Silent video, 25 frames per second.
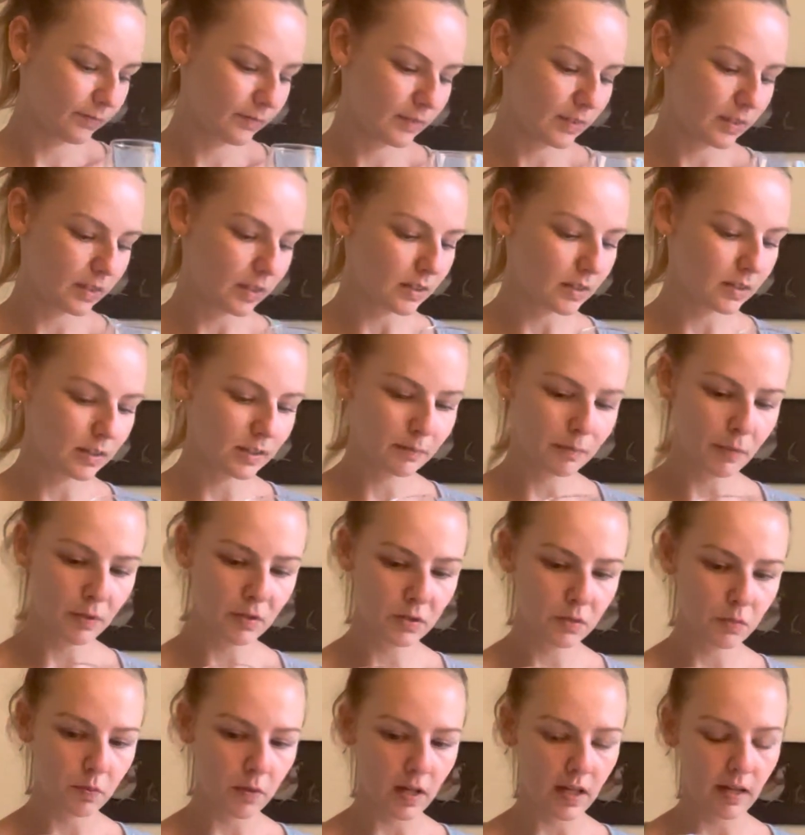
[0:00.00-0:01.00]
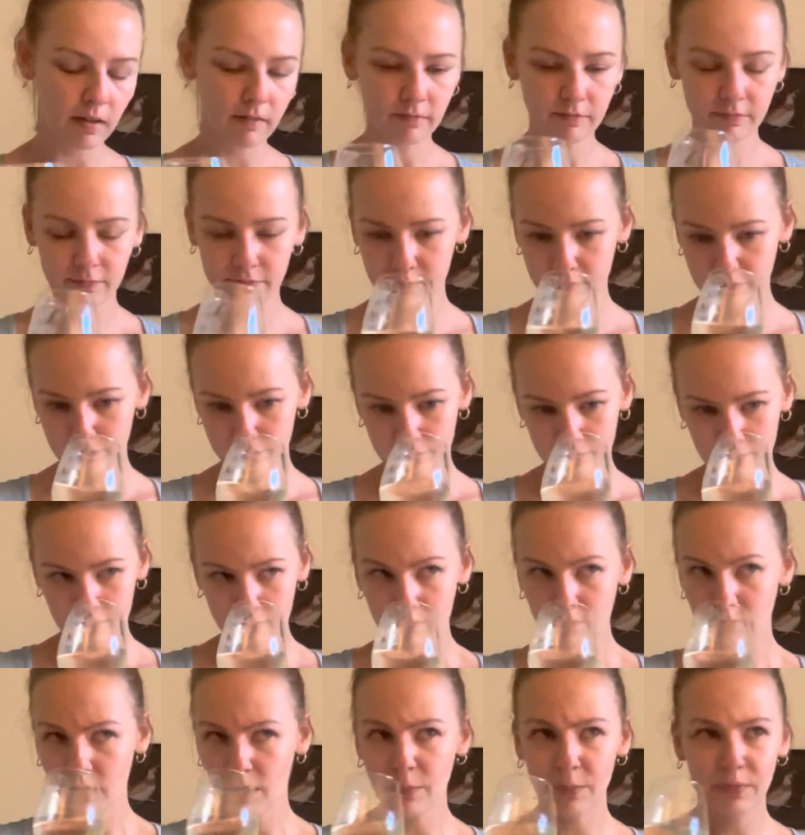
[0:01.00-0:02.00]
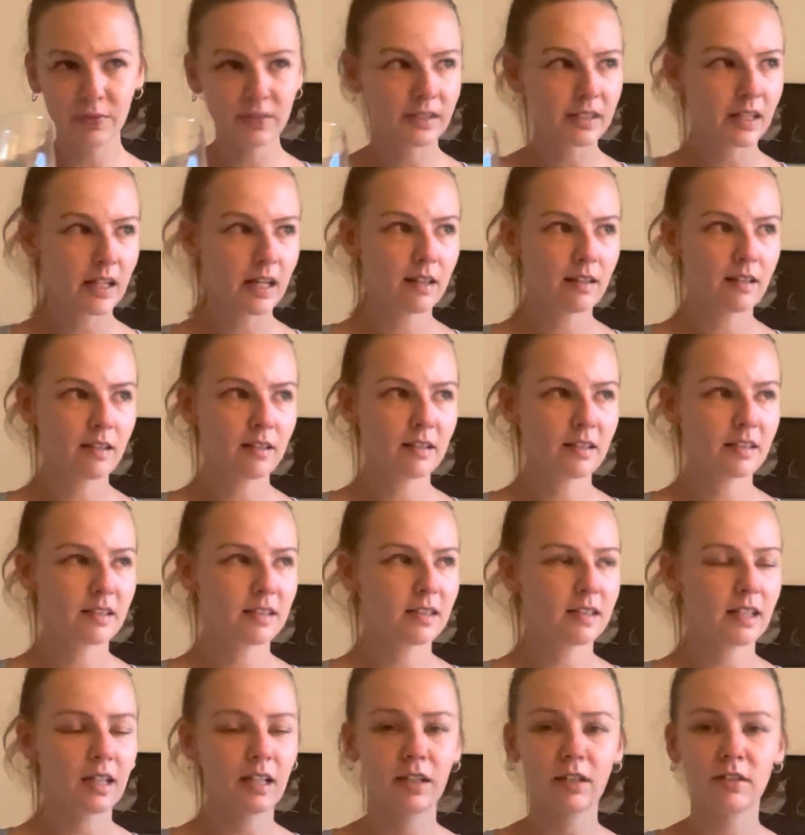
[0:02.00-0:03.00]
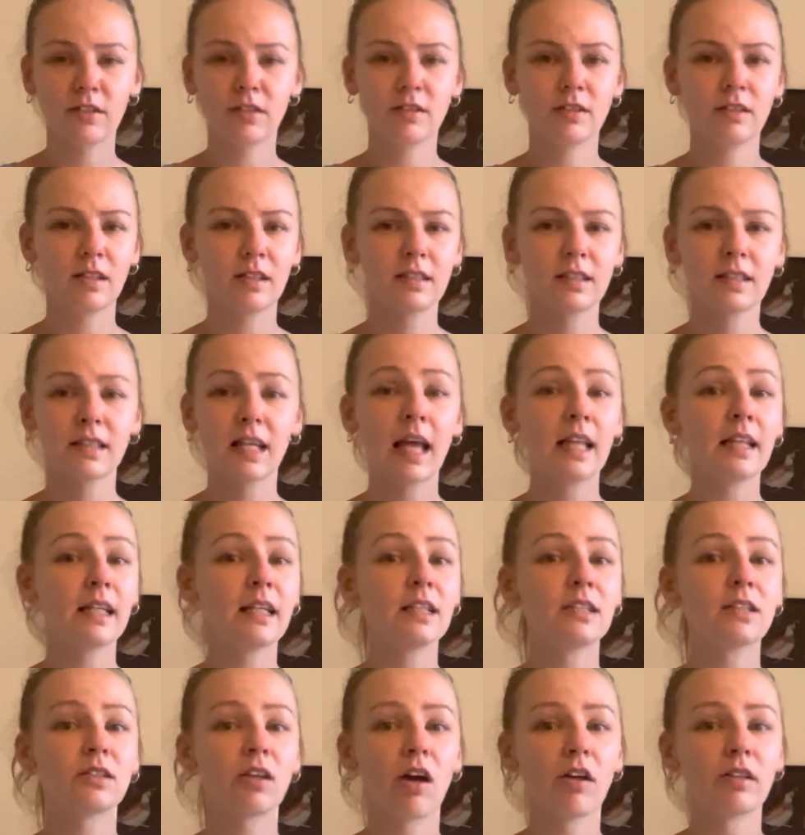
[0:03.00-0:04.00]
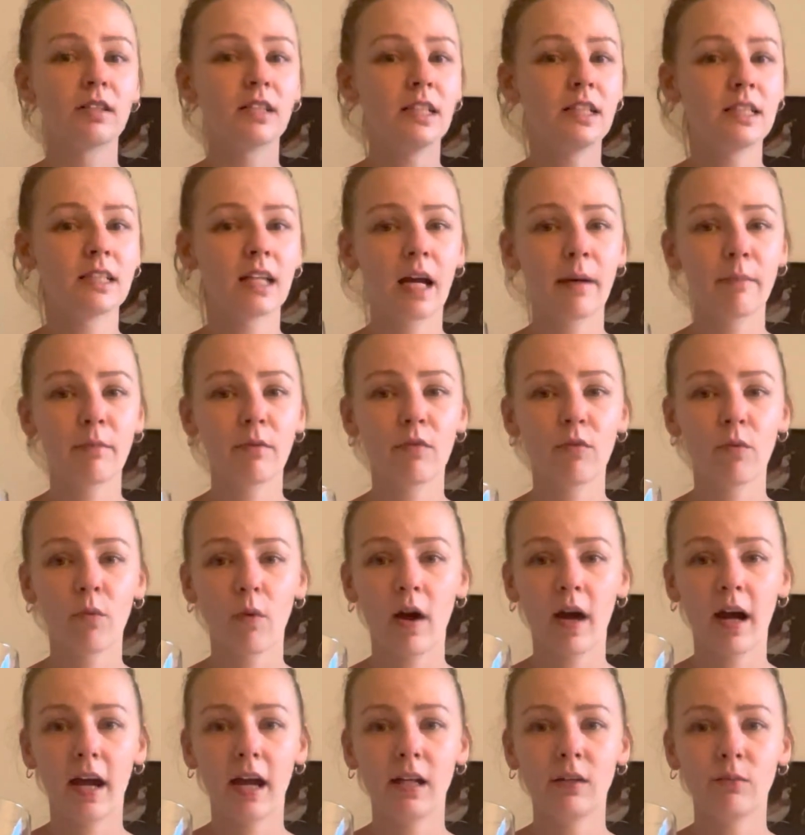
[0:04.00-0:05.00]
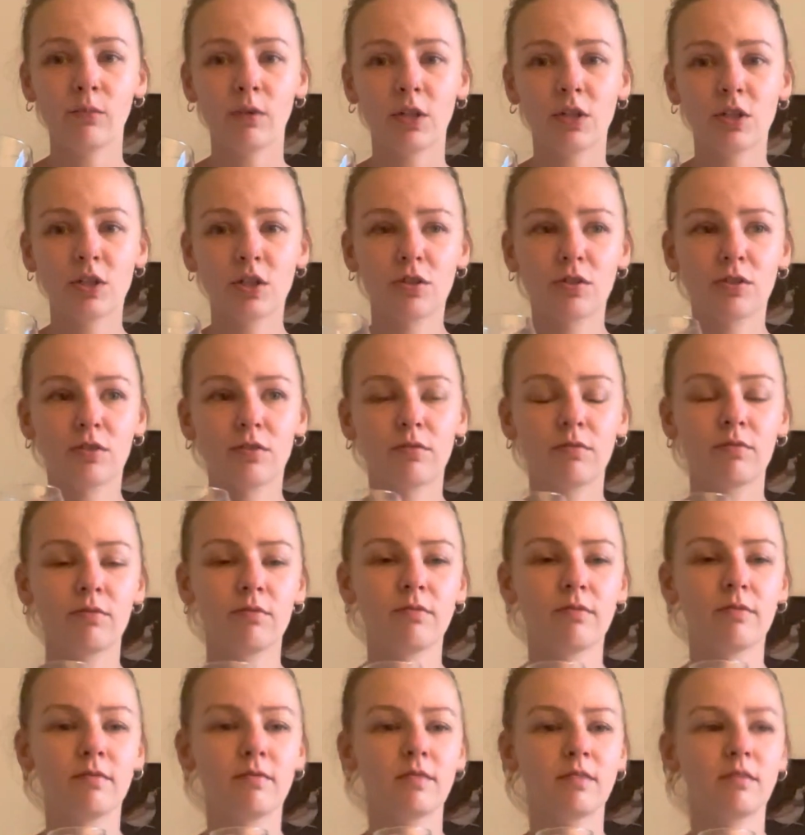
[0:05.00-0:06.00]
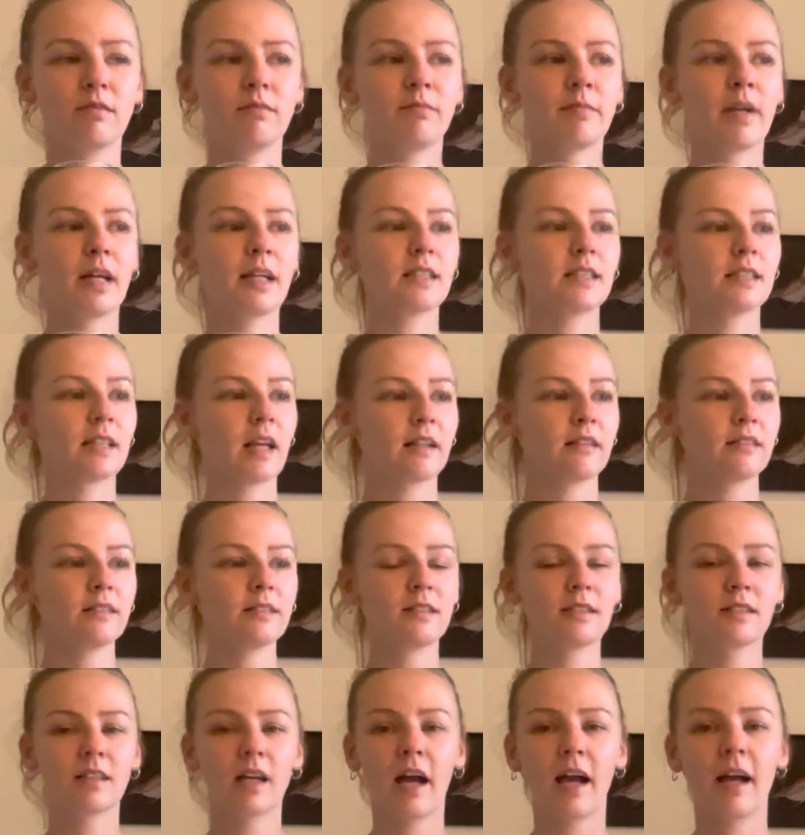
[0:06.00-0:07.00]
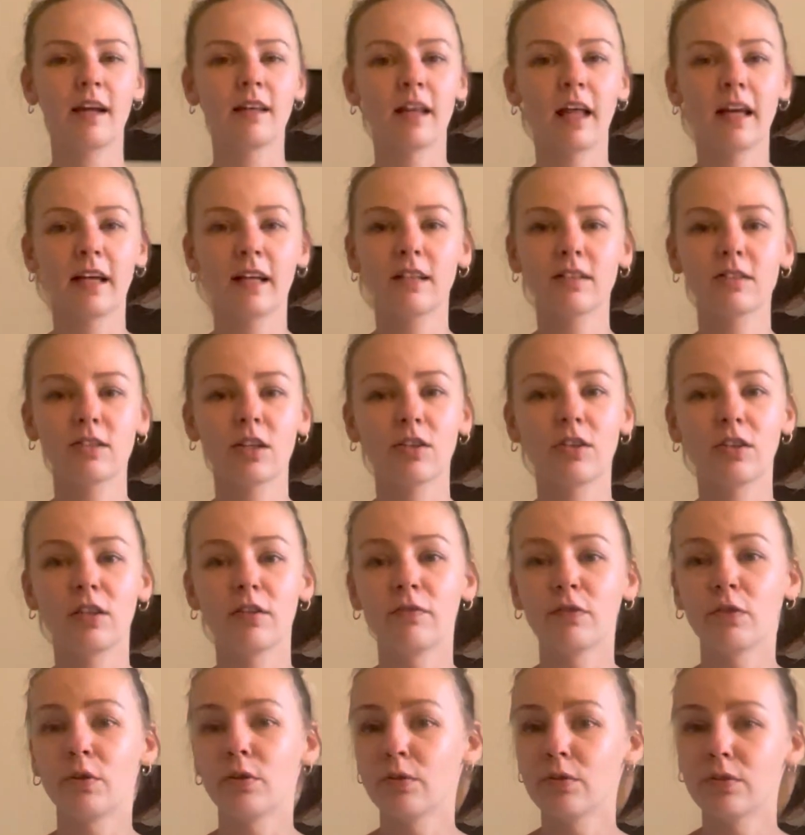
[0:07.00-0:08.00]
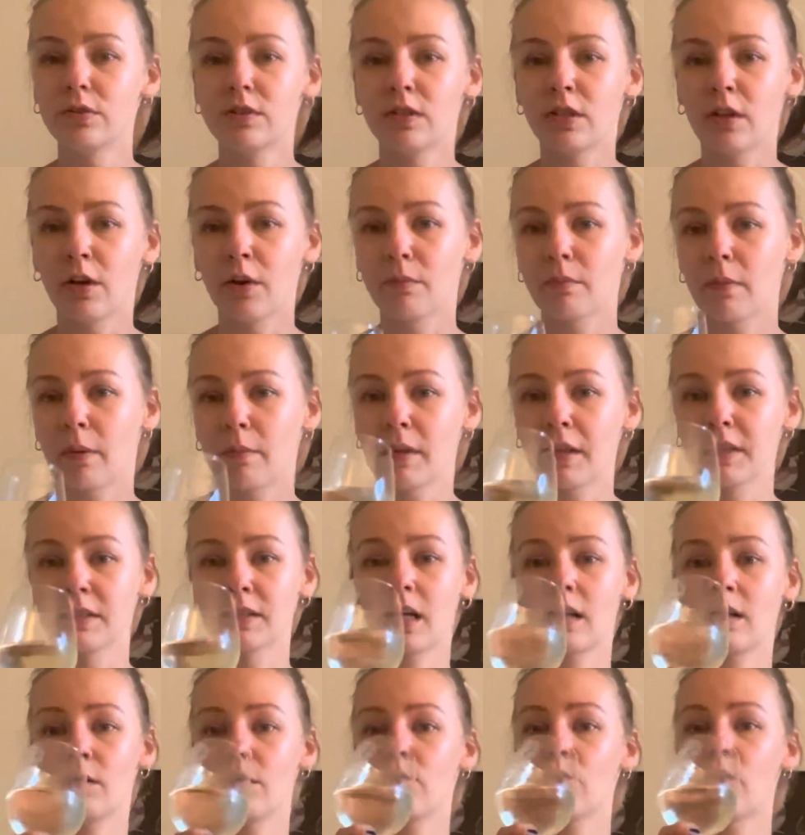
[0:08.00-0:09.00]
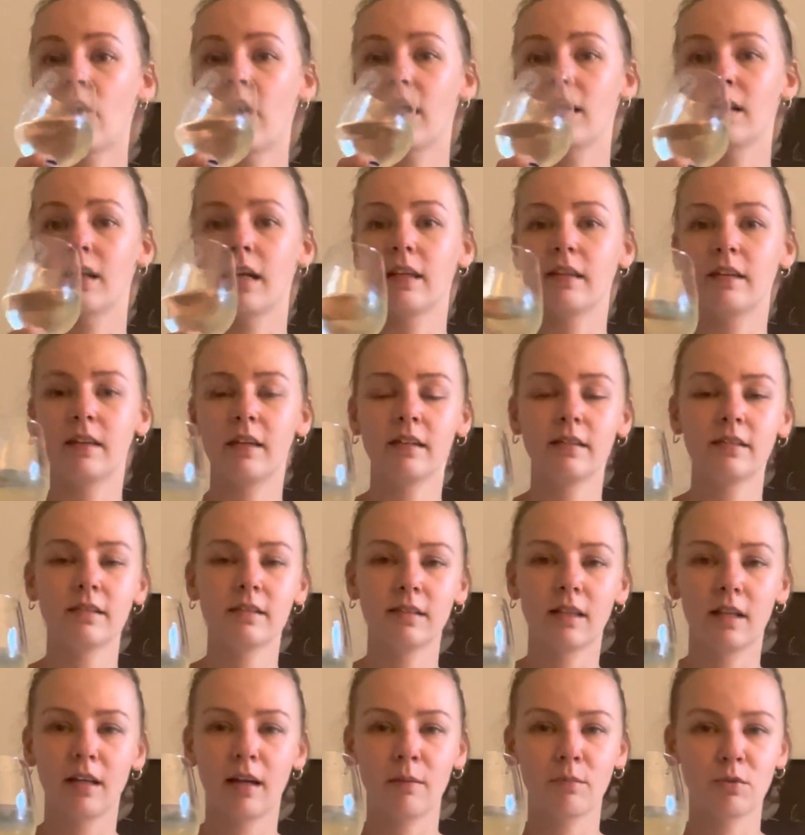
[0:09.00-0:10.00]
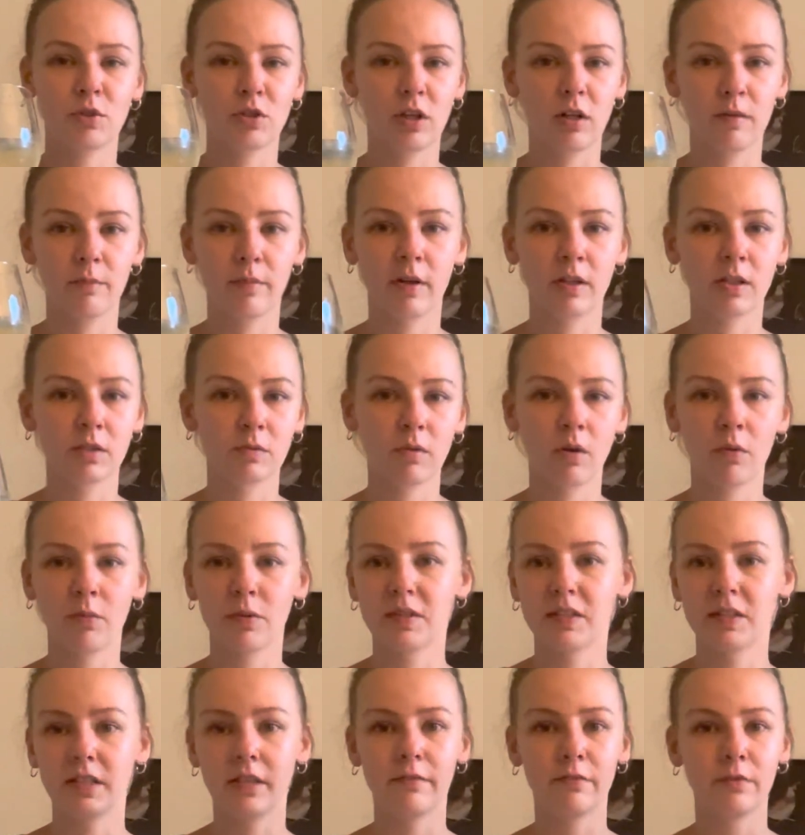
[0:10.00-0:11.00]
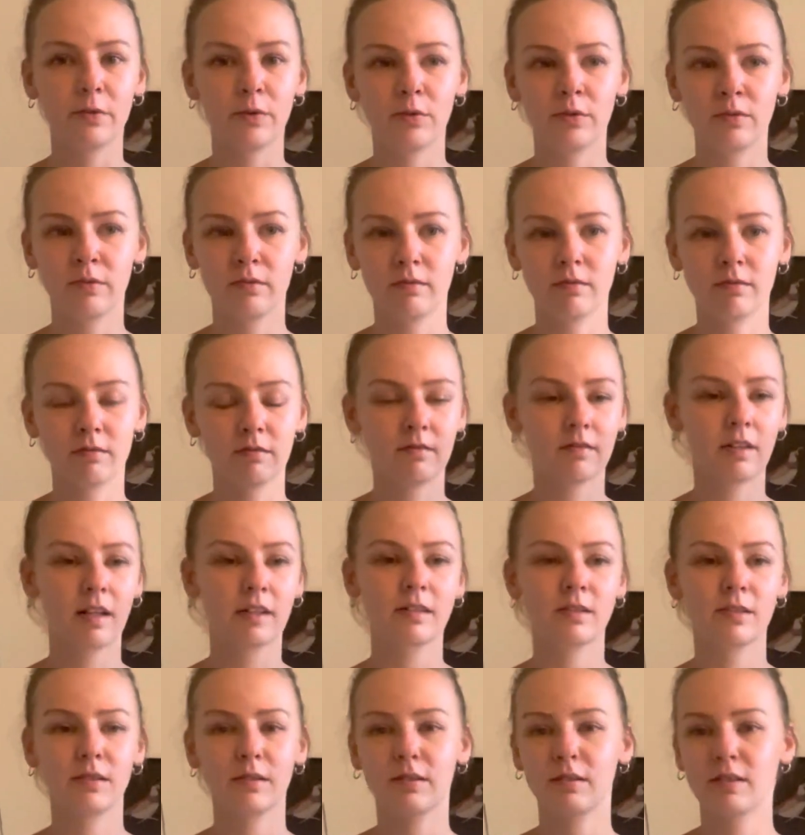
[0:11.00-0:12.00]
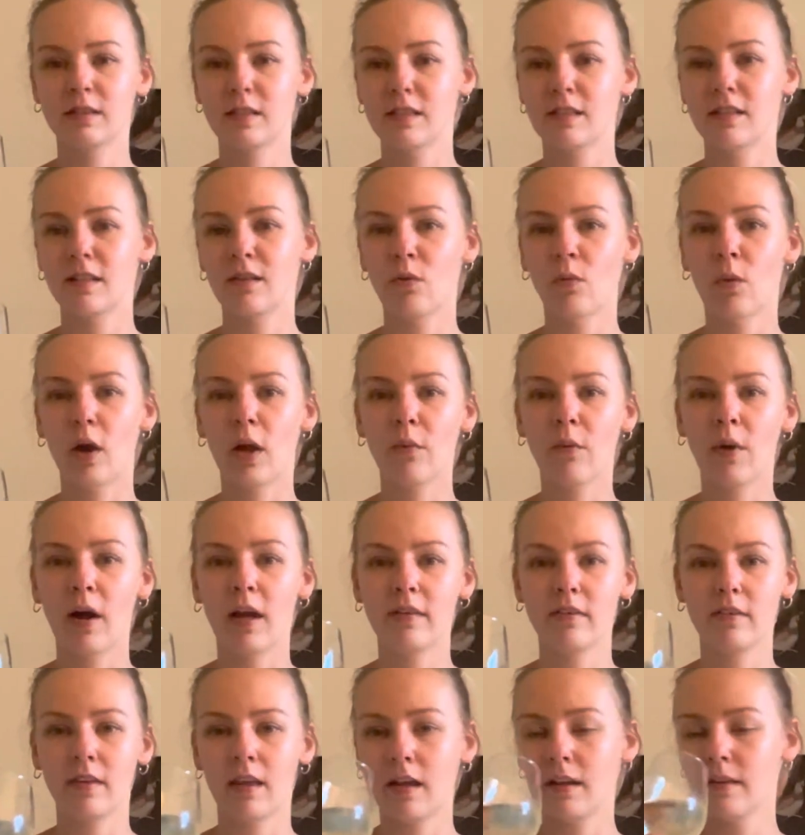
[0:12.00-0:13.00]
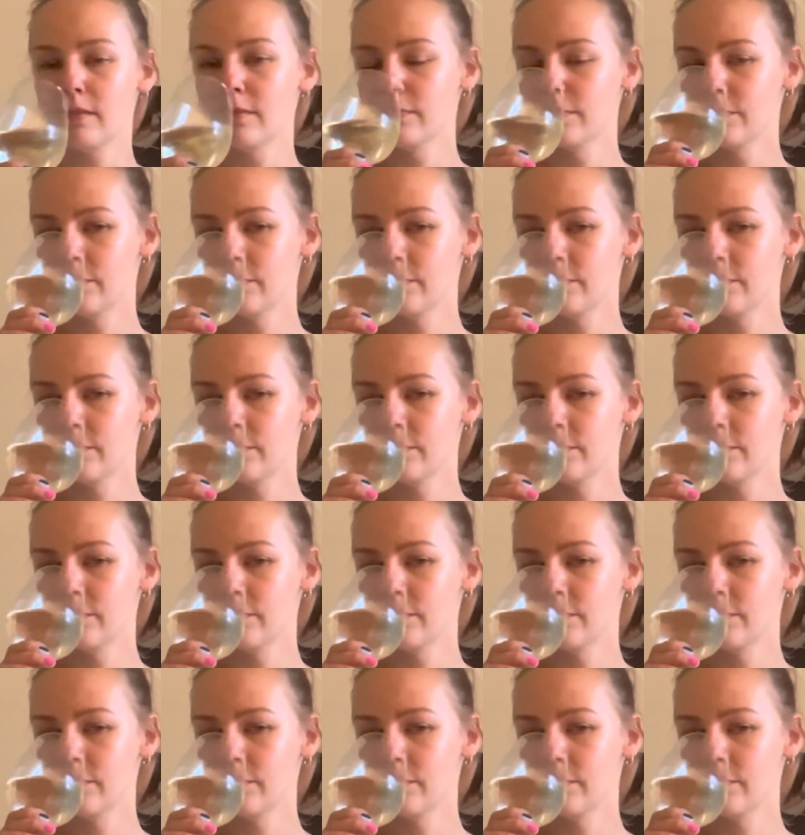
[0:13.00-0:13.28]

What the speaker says: Doesn't smell sweet. People say that this is like a slightly salty type of wine, which makes sense. I like salty food, so maybe that's kind of why I like this. I'm sure it pairs well with seafood. It's a white wine thing.